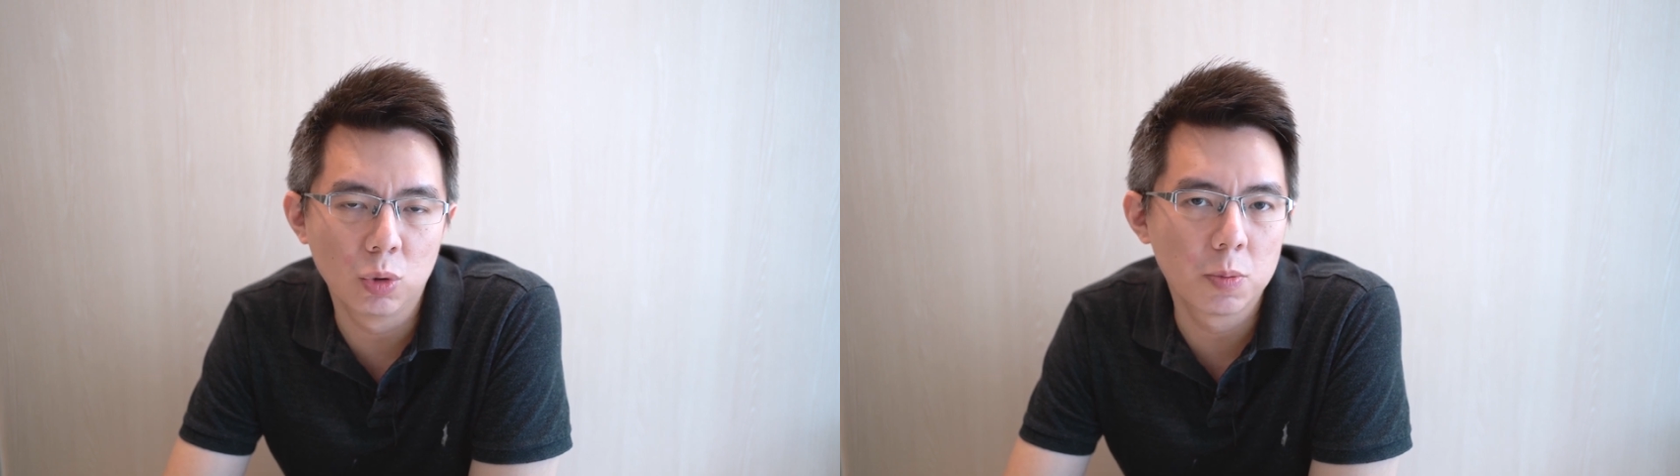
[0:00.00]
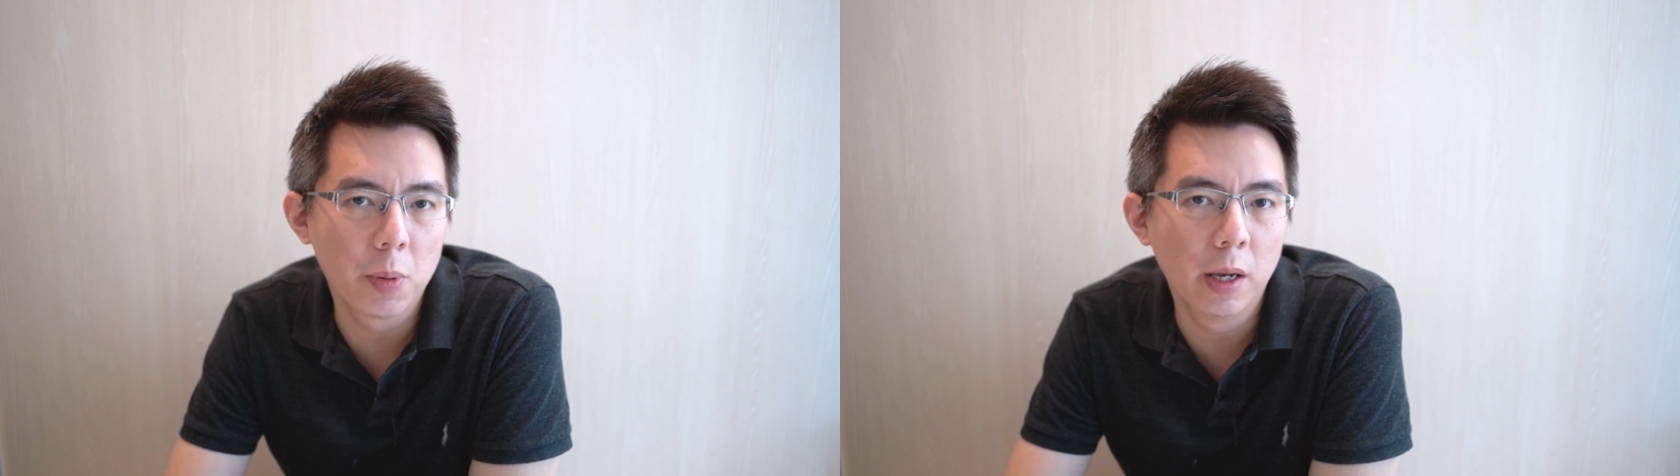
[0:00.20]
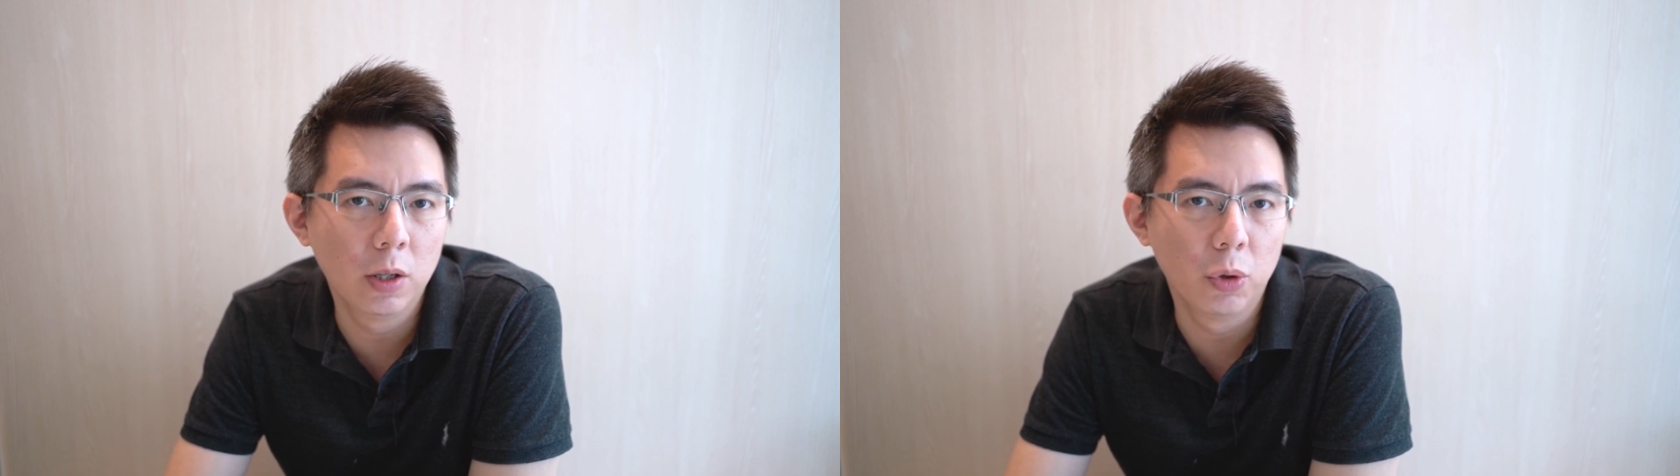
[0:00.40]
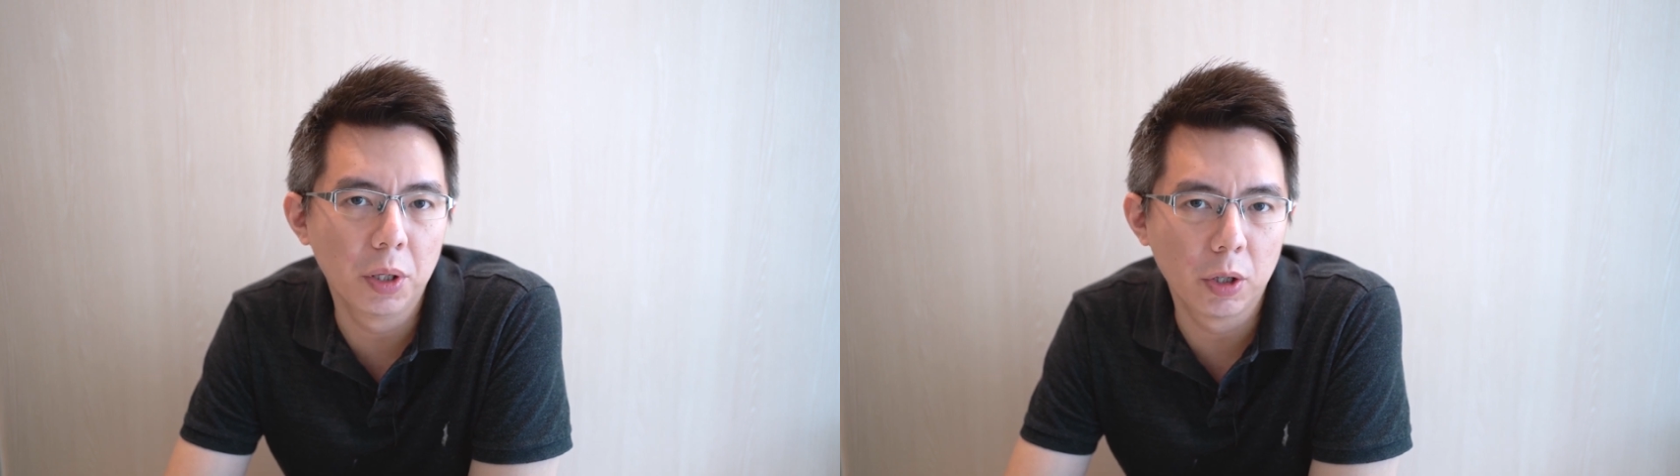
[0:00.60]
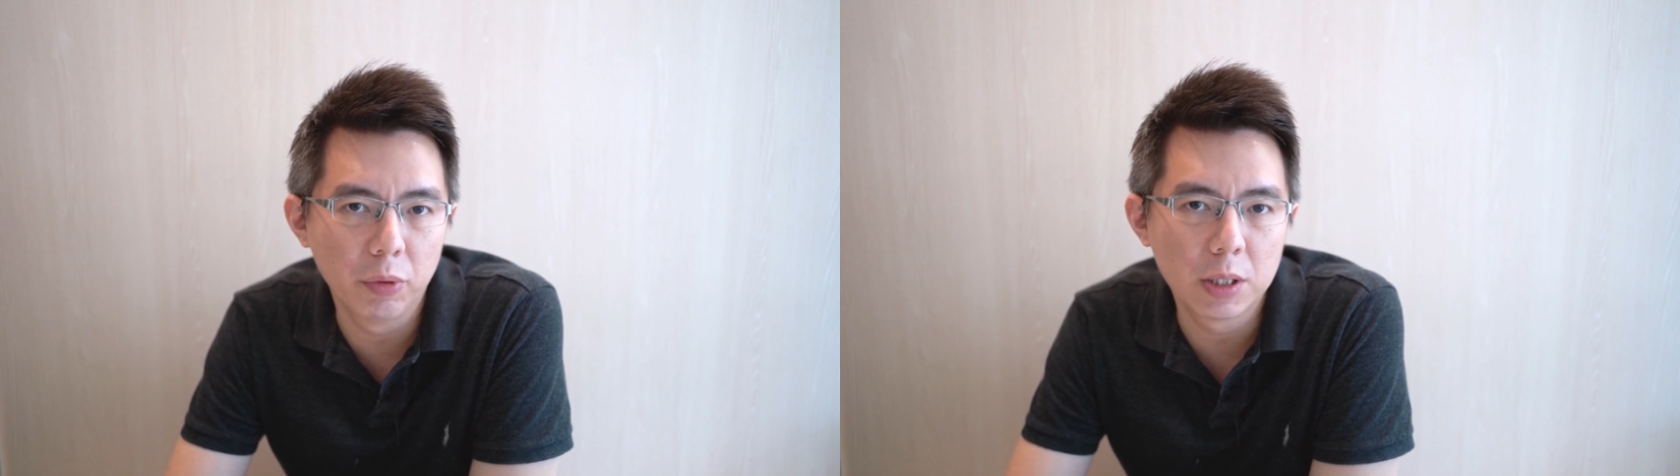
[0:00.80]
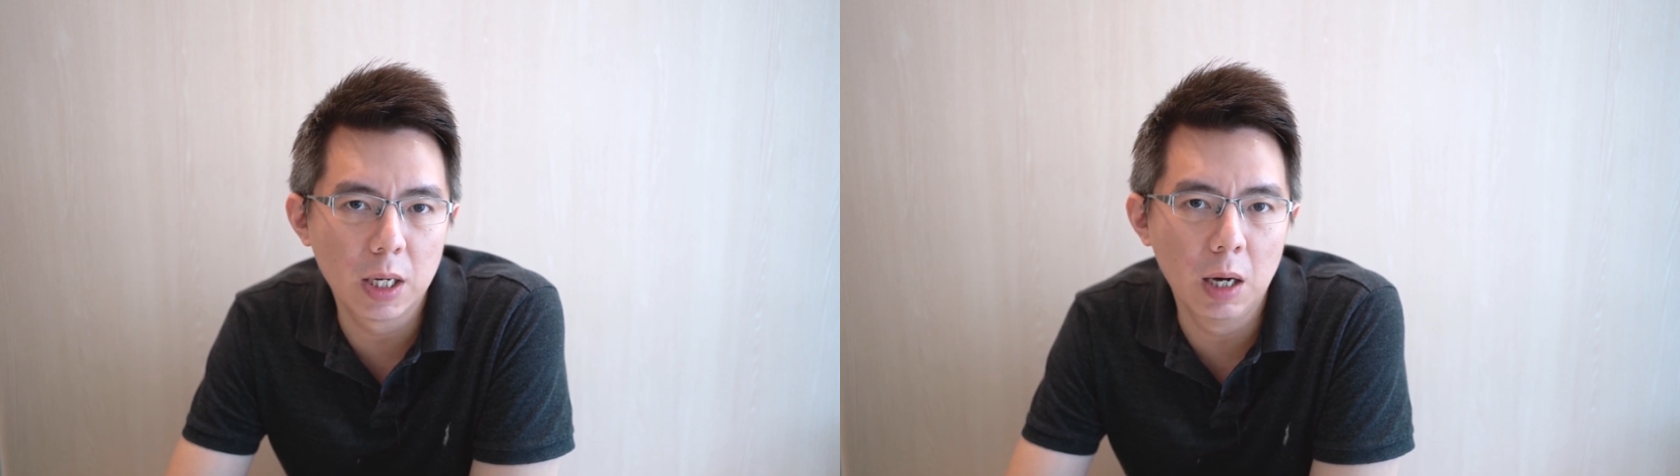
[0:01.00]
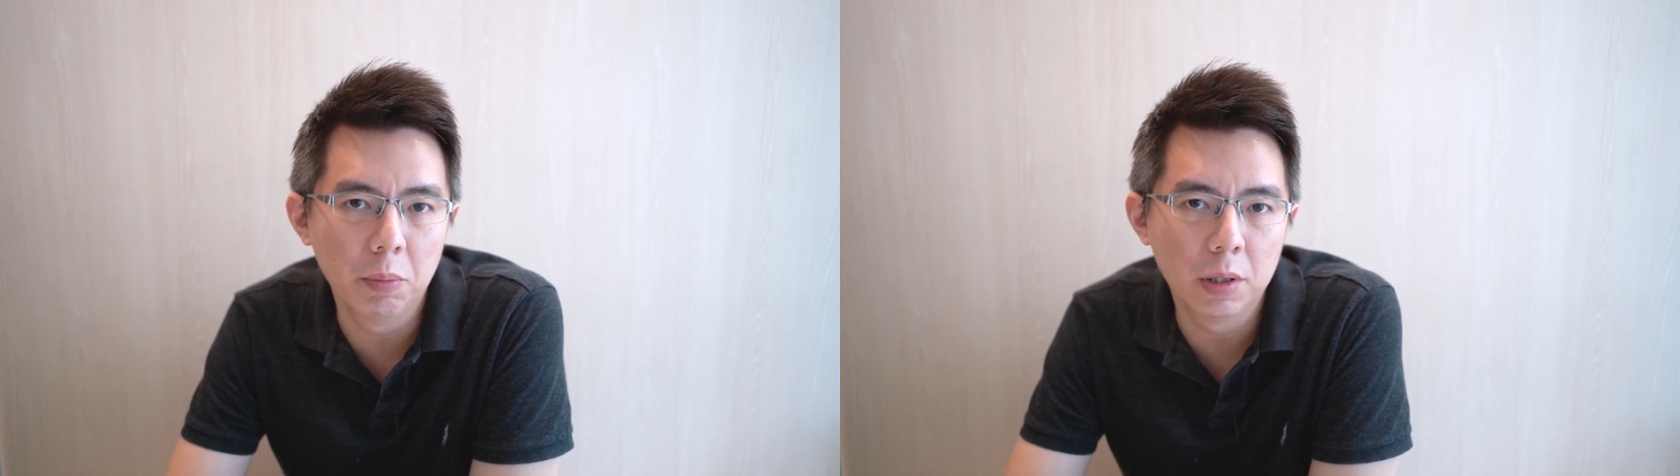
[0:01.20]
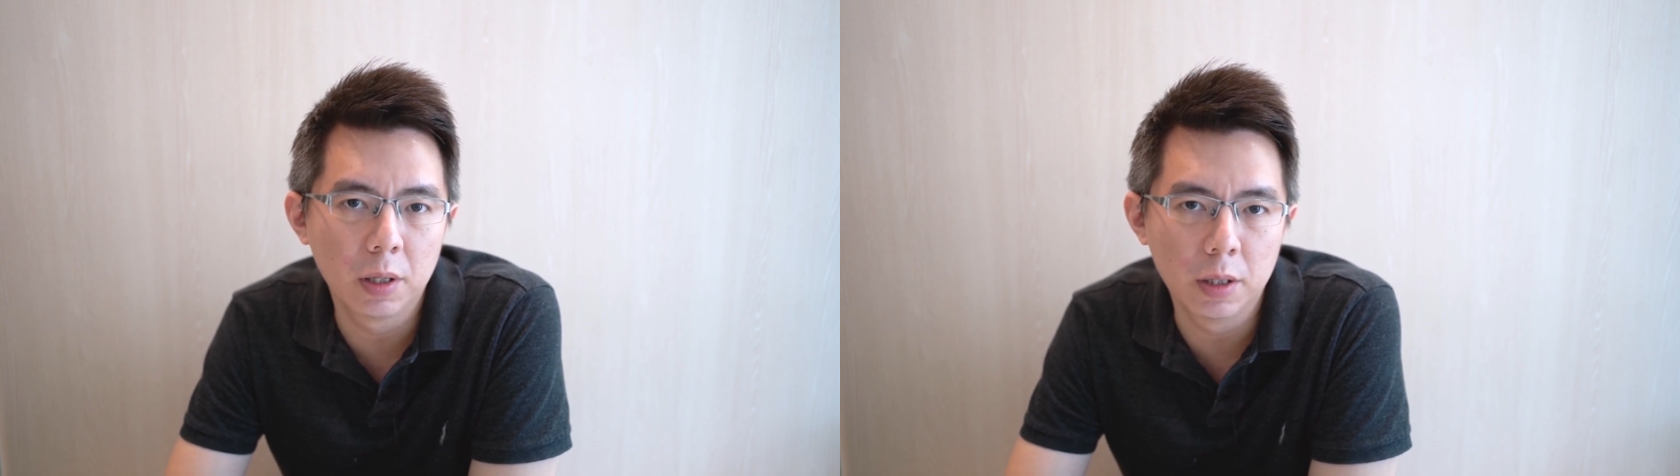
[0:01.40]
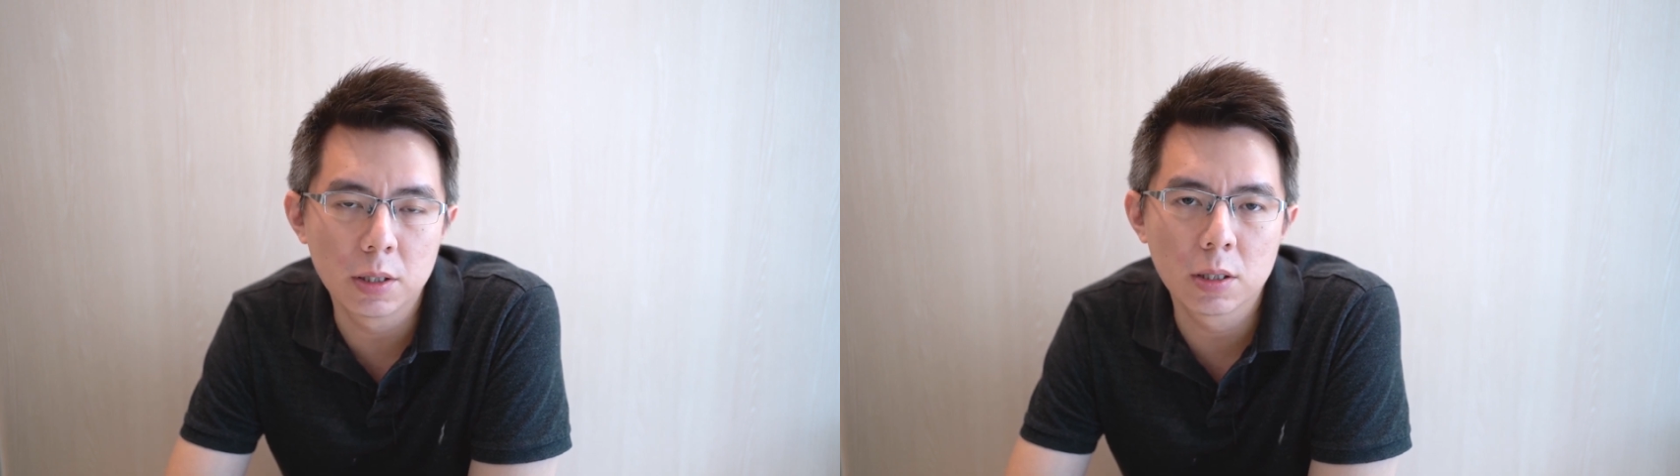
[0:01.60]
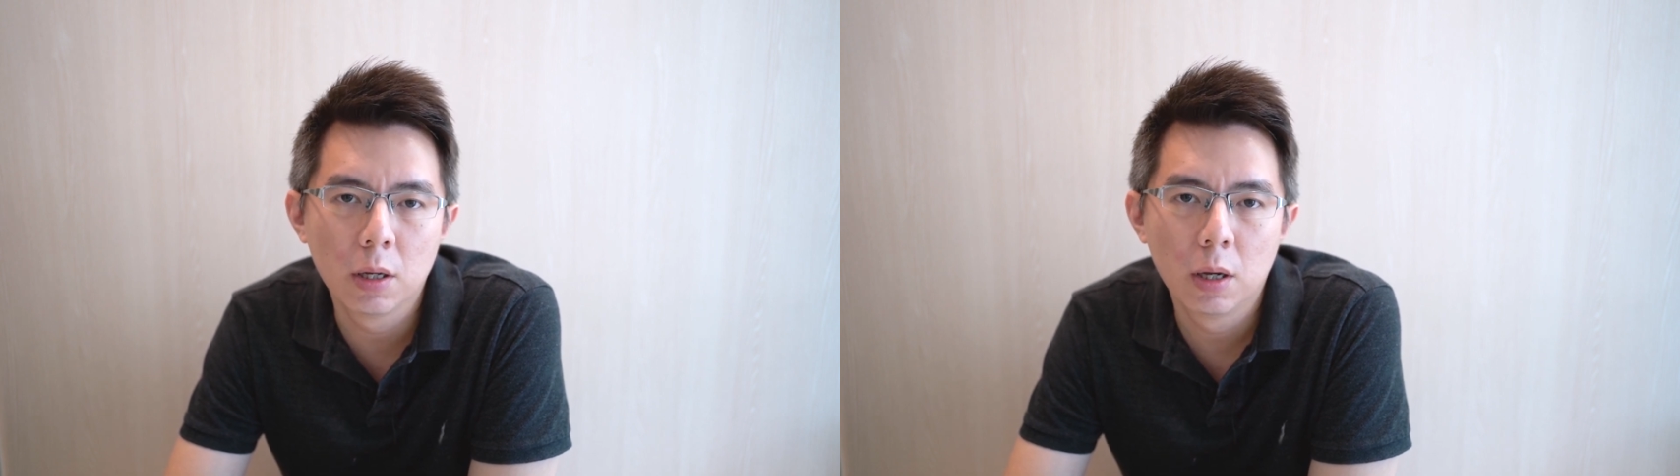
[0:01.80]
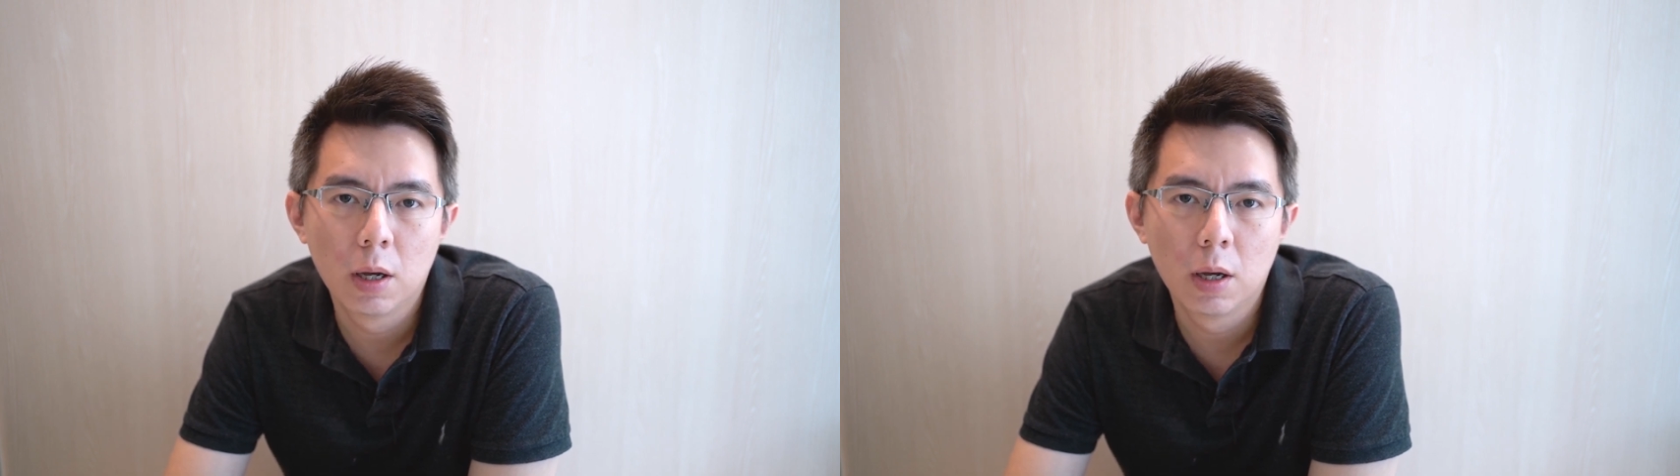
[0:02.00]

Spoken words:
spend during your retirement years.